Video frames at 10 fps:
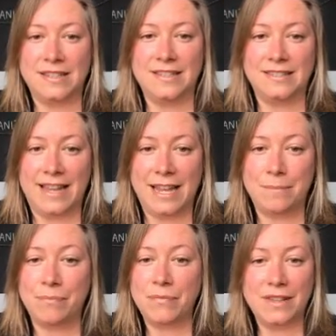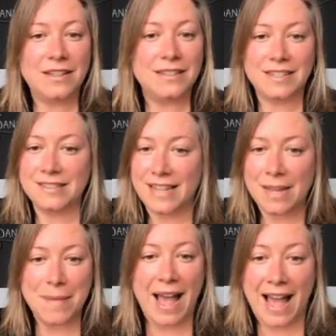the
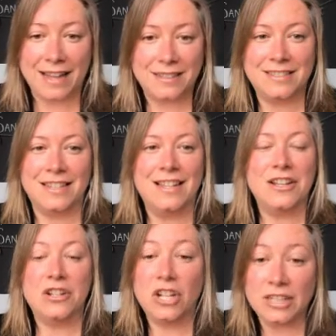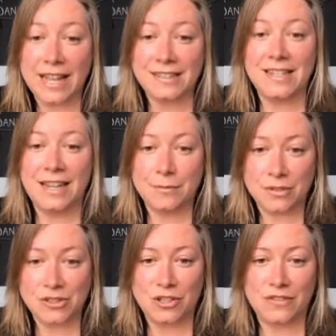same act, collecting and
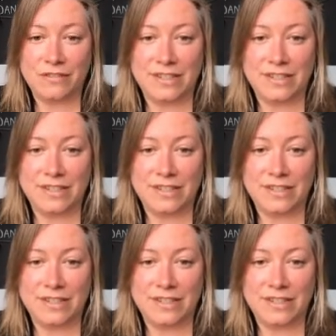preserving